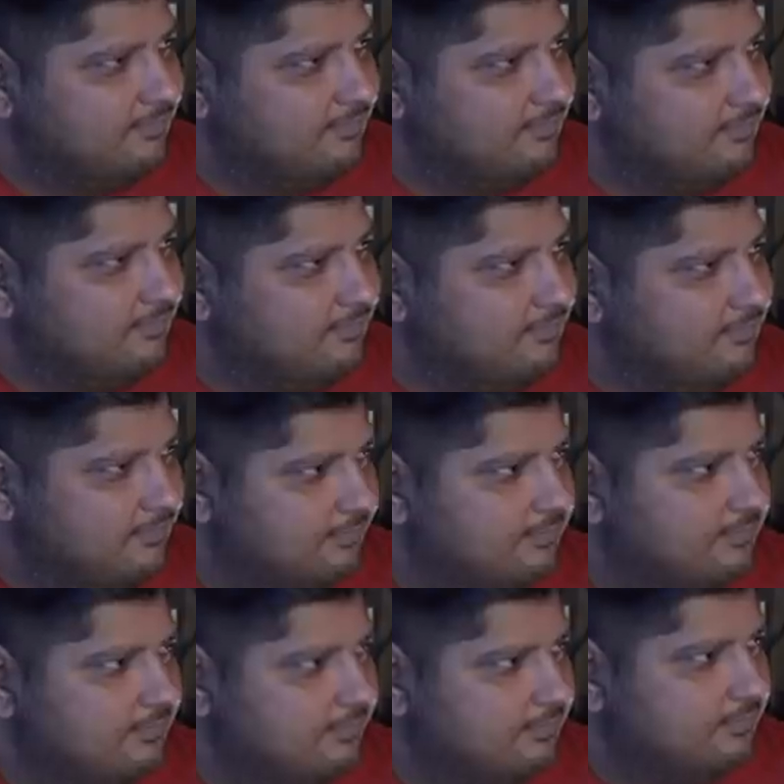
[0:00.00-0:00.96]

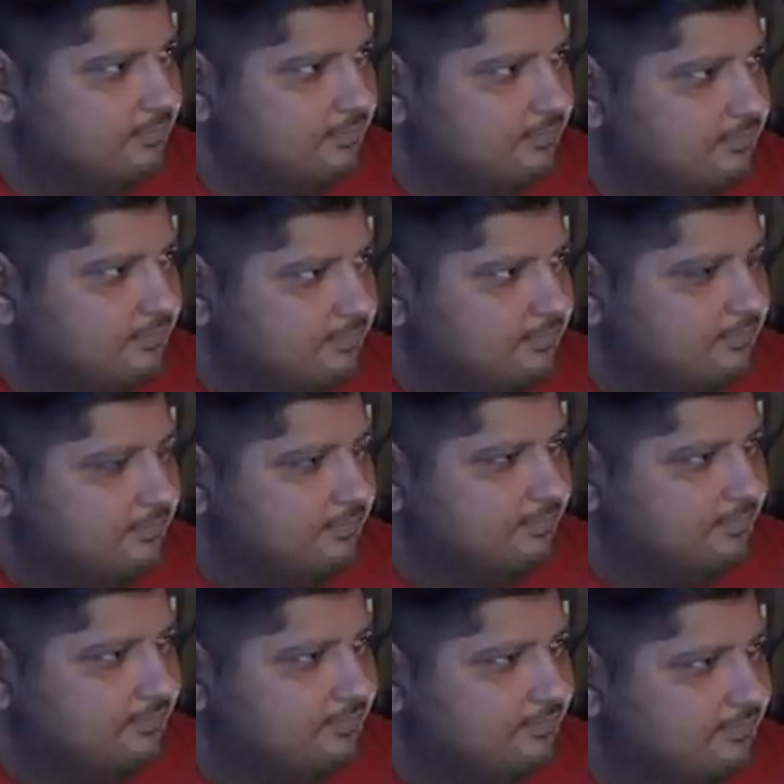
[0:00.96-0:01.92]

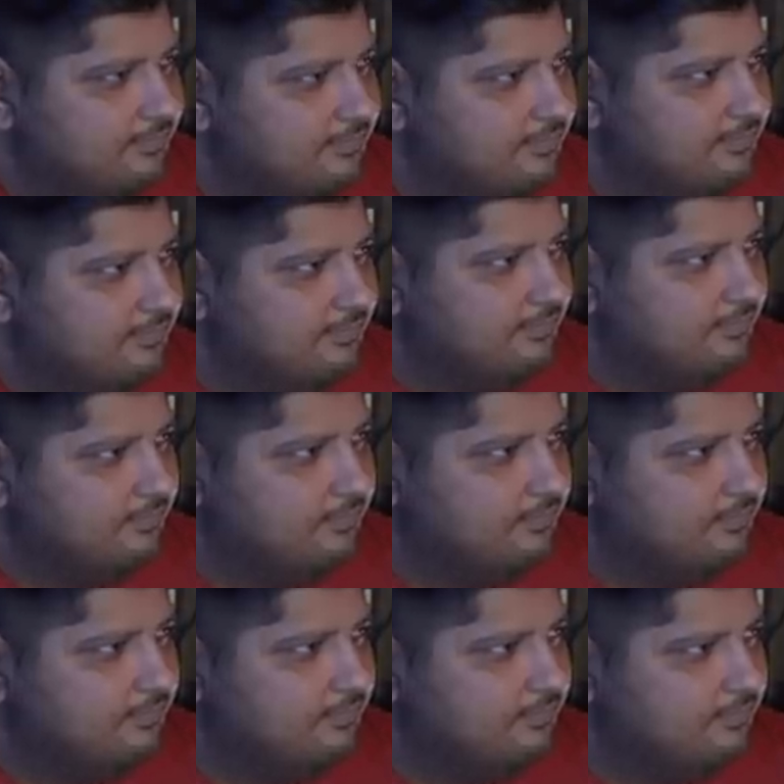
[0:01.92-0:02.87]

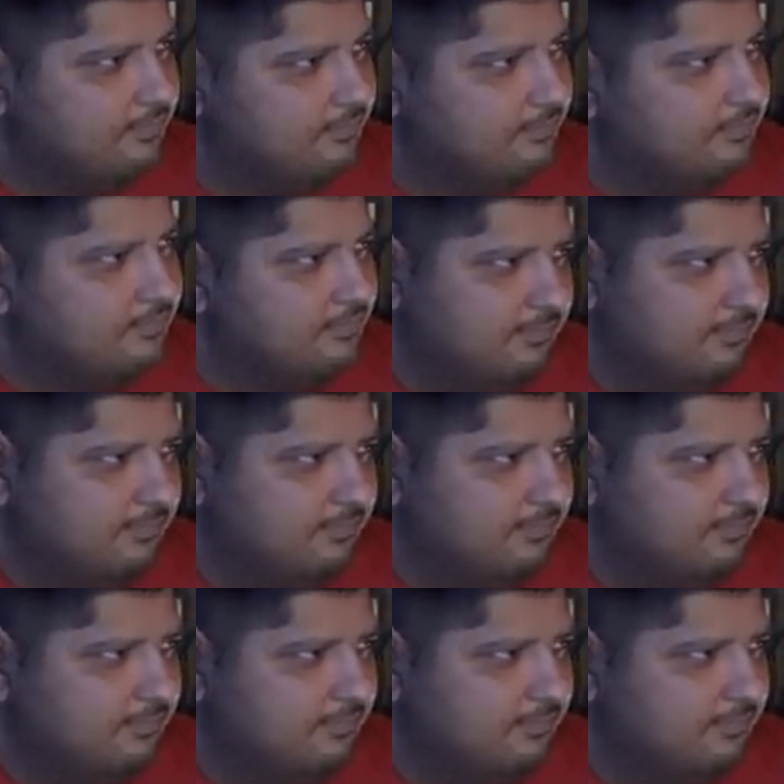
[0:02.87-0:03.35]
[no speech]